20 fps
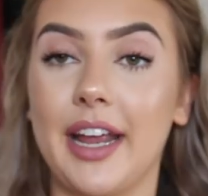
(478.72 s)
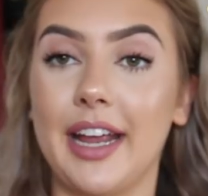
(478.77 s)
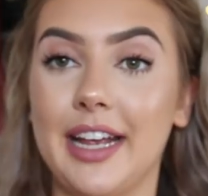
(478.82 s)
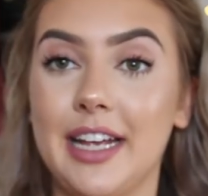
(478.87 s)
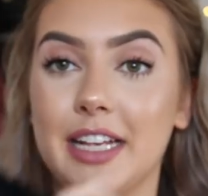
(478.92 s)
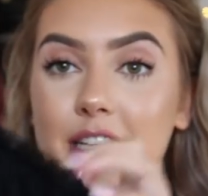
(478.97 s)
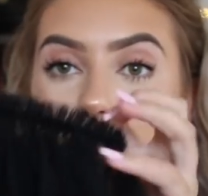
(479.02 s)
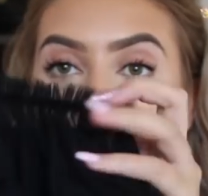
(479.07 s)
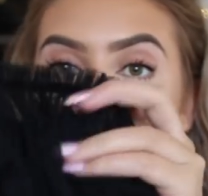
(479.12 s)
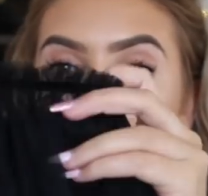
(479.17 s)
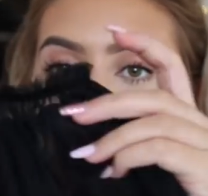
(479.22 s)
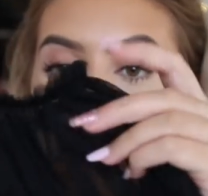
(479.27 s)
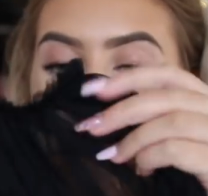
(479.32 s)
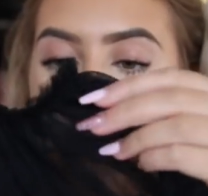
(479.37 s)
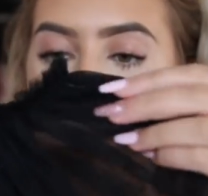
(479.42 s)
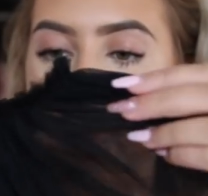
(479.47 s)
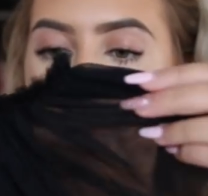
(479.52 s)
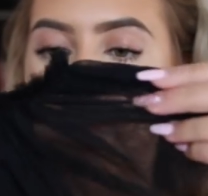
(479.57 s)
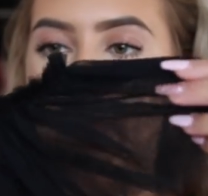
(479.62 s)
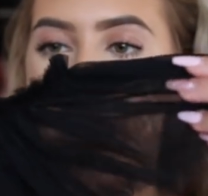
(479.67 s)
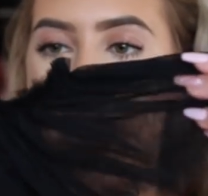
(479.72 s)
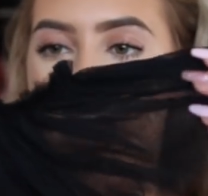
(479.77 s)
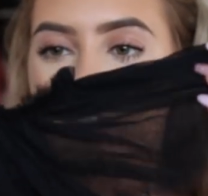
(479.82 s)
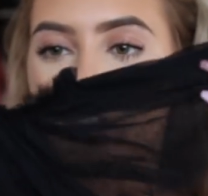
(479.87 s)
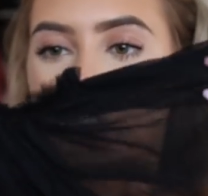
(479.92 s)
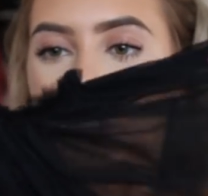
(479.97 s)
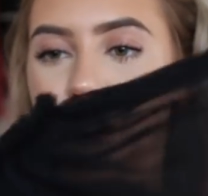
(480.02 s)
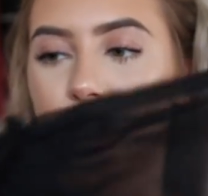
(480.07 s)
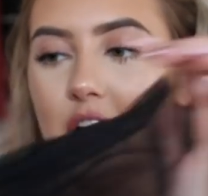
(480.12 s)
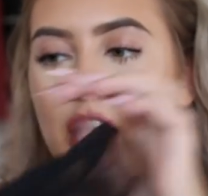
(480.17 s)
it is with
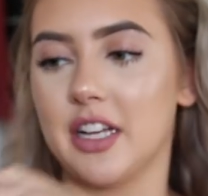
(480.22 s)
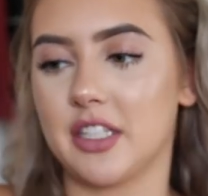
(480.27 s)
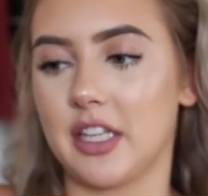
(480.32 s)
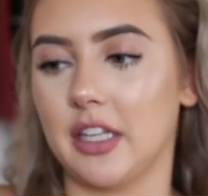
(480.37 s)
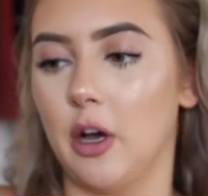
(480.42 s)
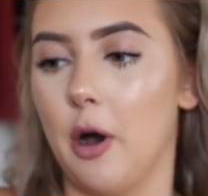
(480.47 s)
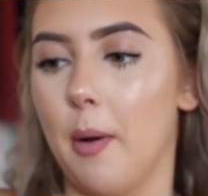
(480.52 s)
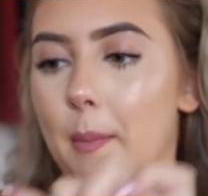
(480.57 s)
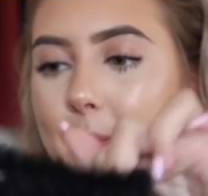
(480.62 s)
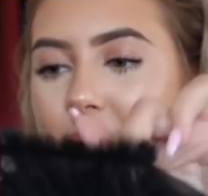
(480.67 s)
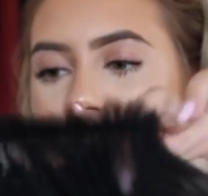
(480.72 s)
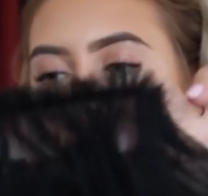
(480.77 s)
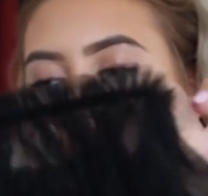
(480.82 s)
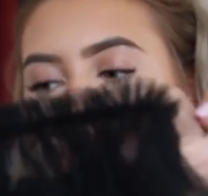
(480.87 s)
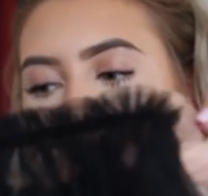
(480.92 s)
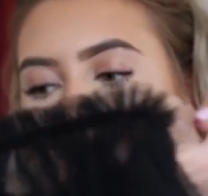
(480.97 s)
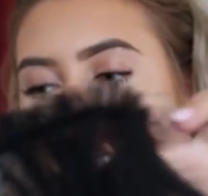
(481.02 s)
mesh. So it has little mesh